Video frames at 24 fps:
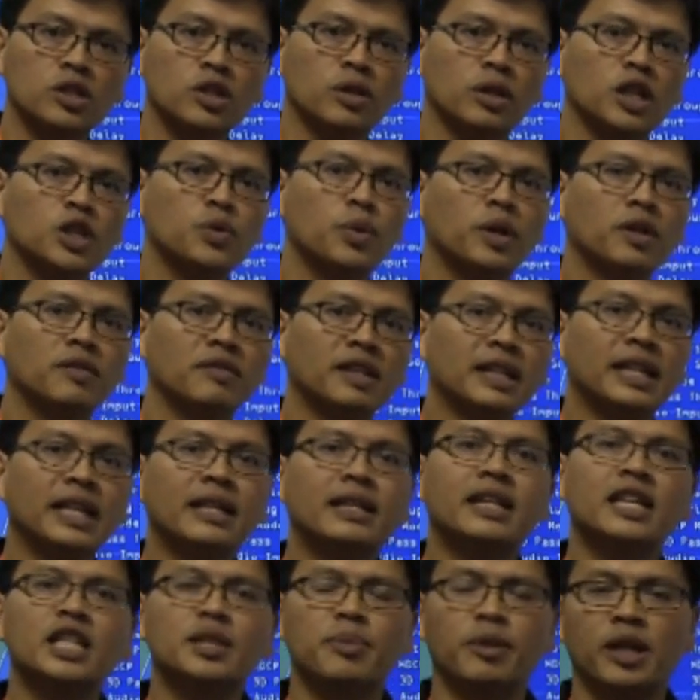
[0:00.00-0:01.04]
So that's one of the neat
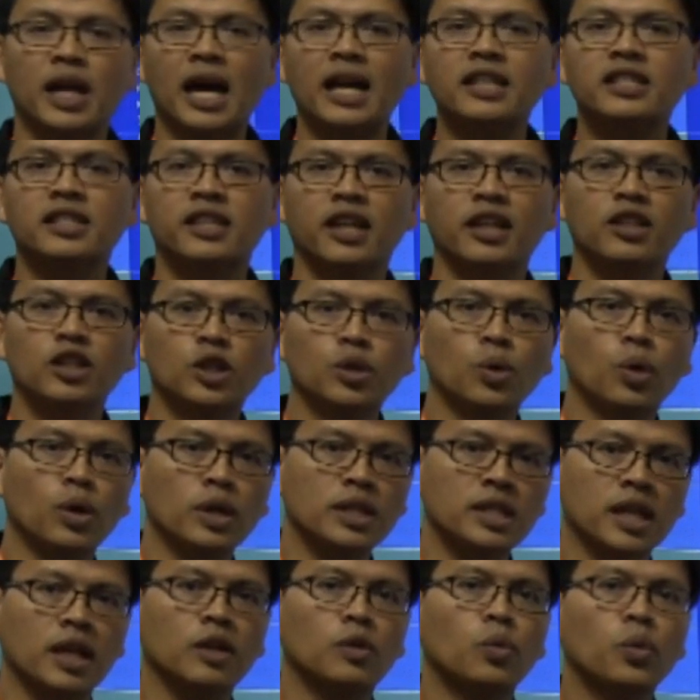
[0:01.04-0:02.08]
things what the iscan Duo
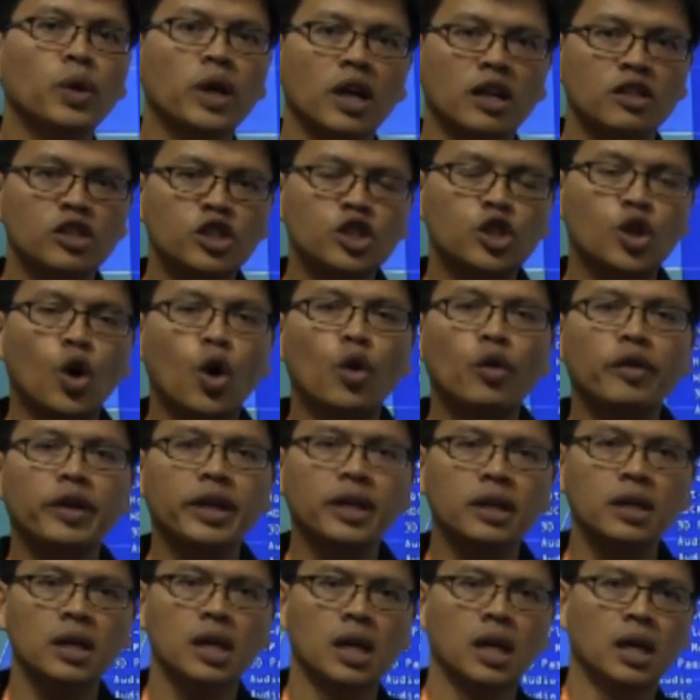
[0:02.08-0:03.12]
is that we are
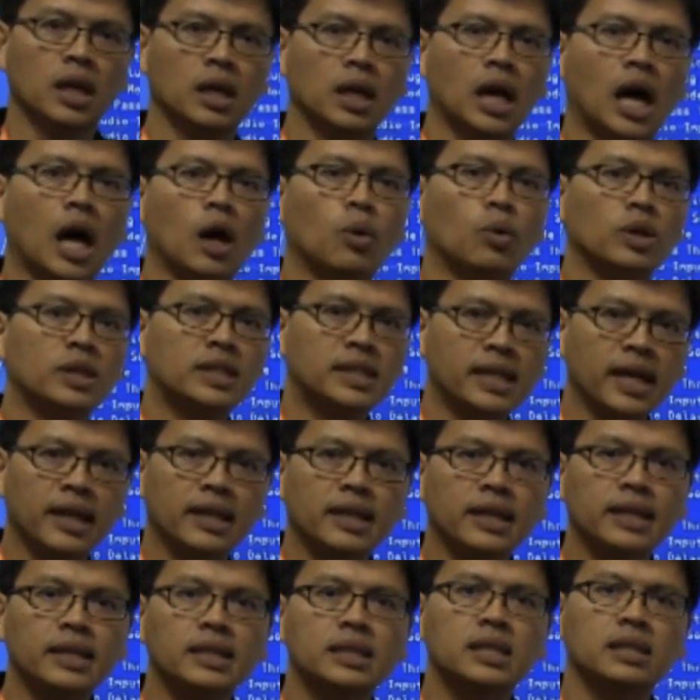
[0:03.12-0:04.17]
storing our
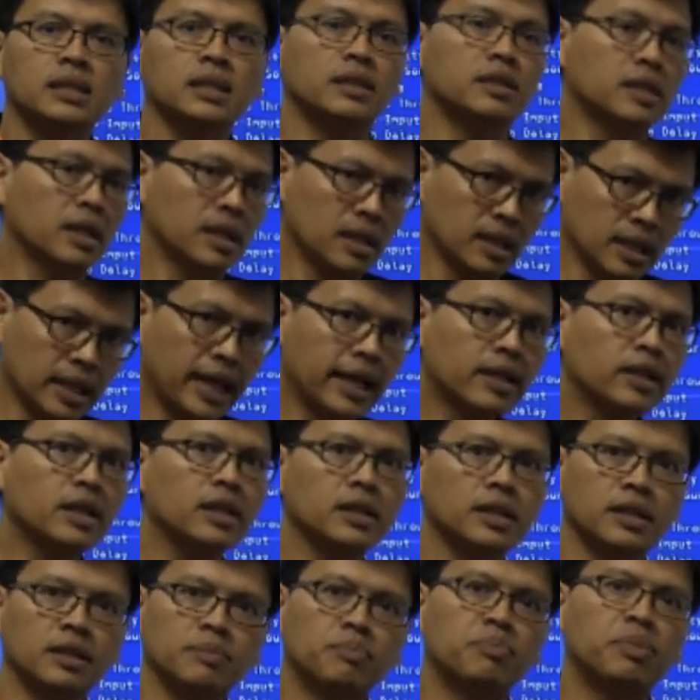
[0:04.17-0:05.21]
settings later
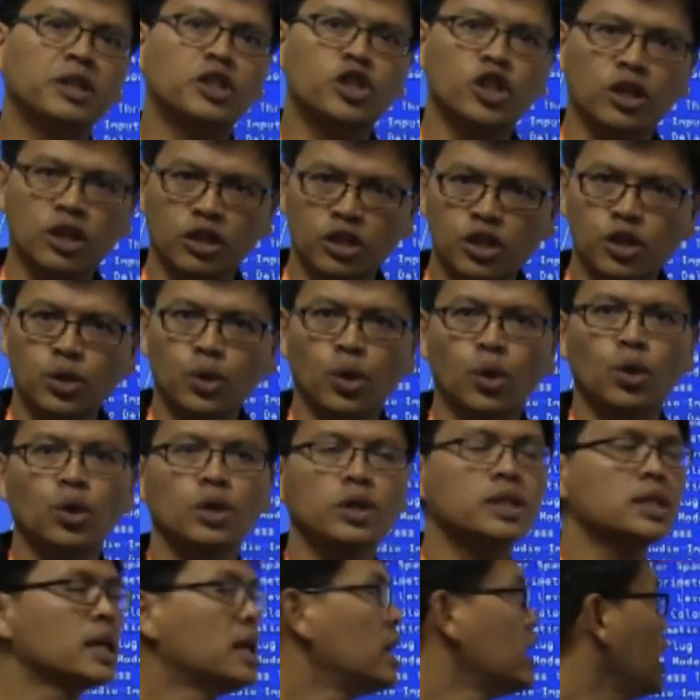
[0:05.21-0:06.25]
in picture
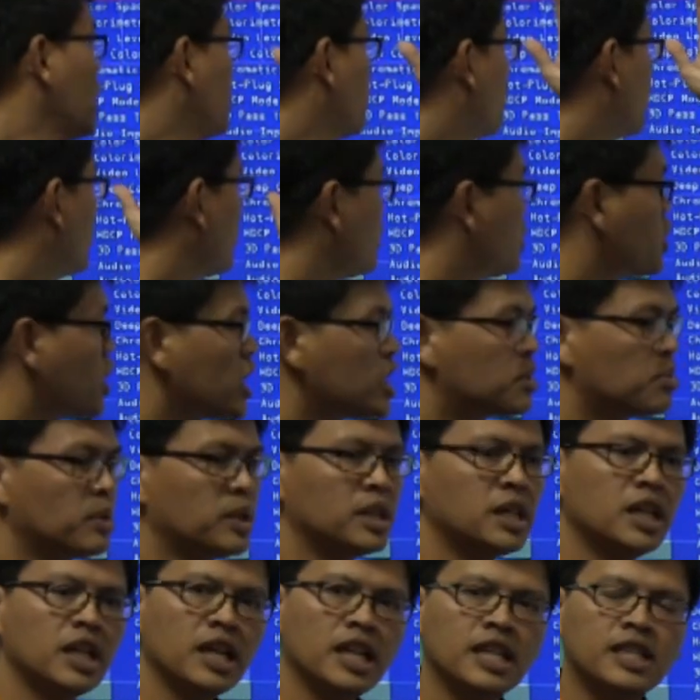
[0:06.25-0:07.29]
controls, input
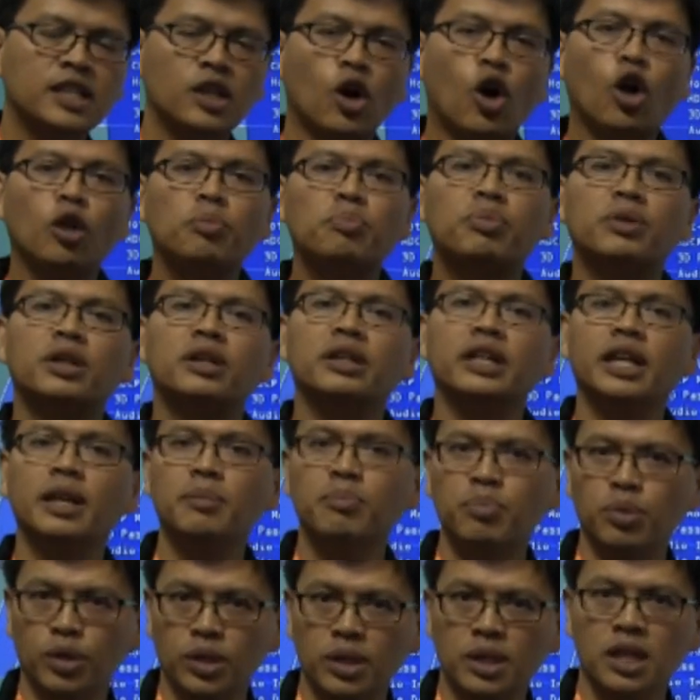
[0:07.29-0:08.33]
adjustment, it's all per
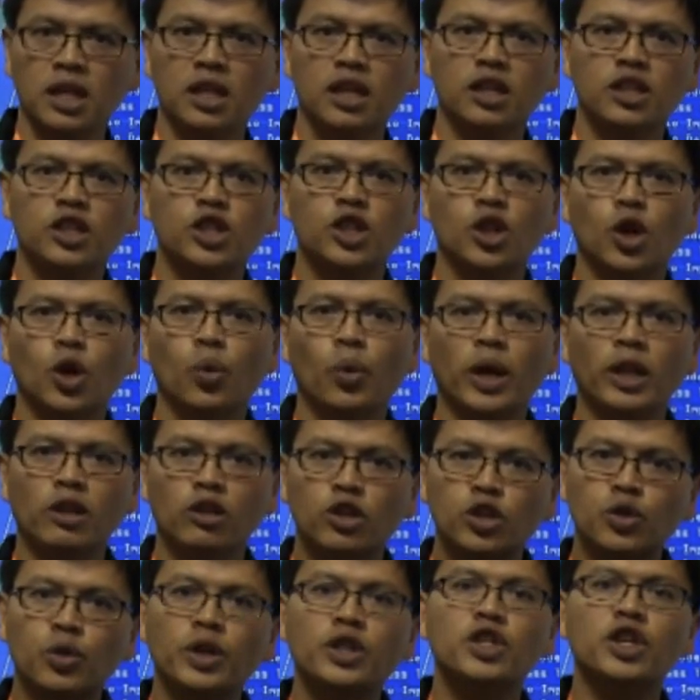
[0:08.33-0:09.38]
input. So when you
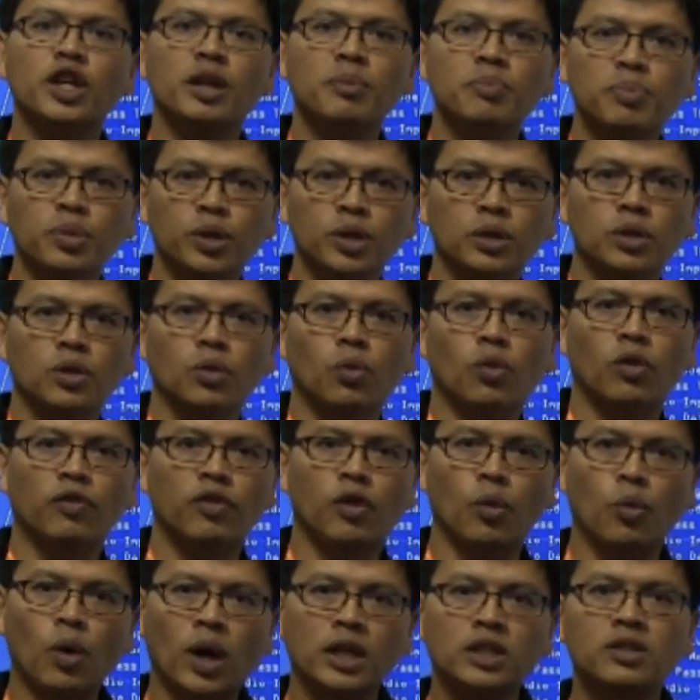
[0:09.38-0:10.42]
switch input
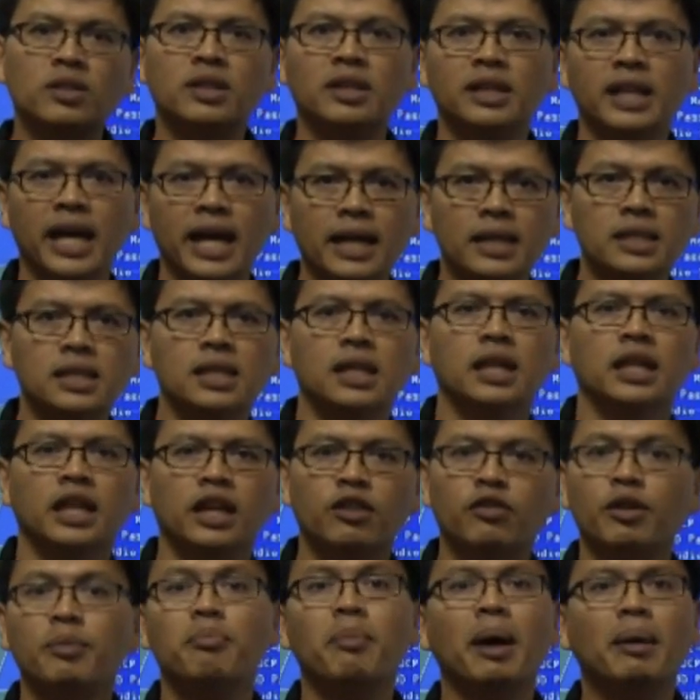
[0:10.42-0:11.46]
from one to the next,
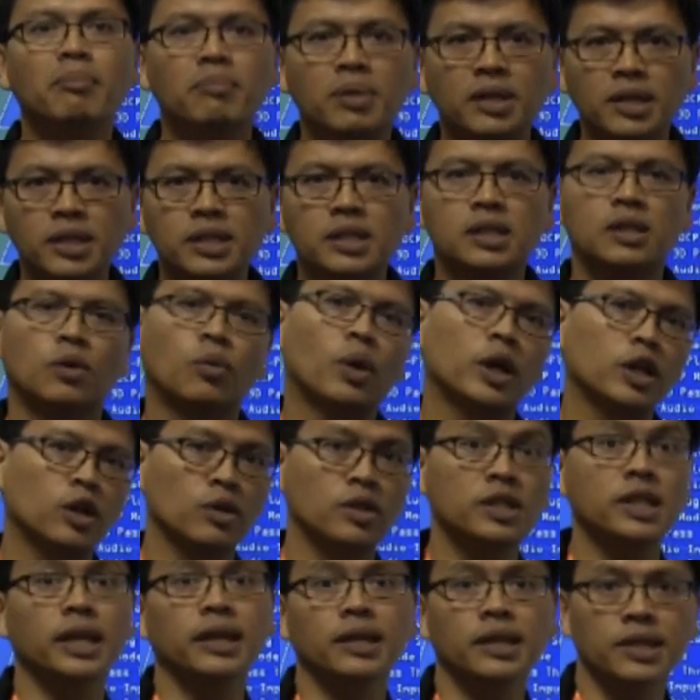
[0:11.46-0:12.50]
it remembers what your
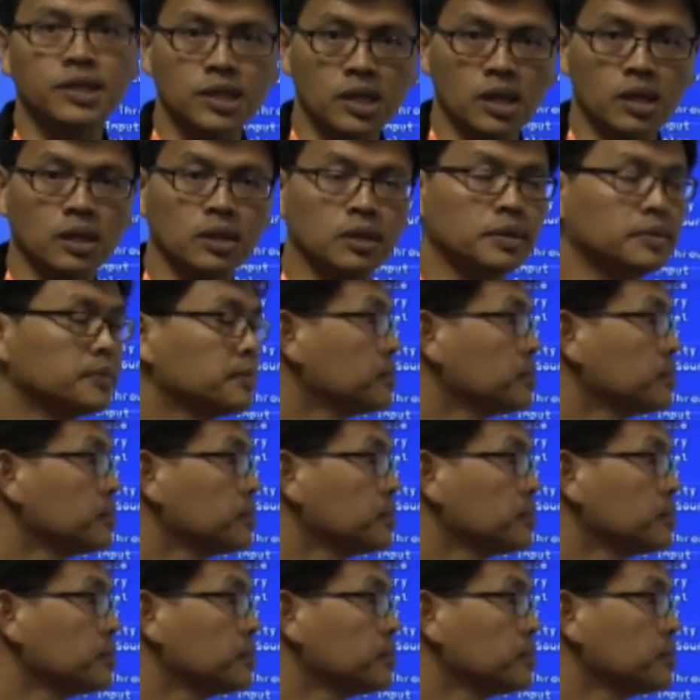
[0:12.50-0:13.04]
settings are.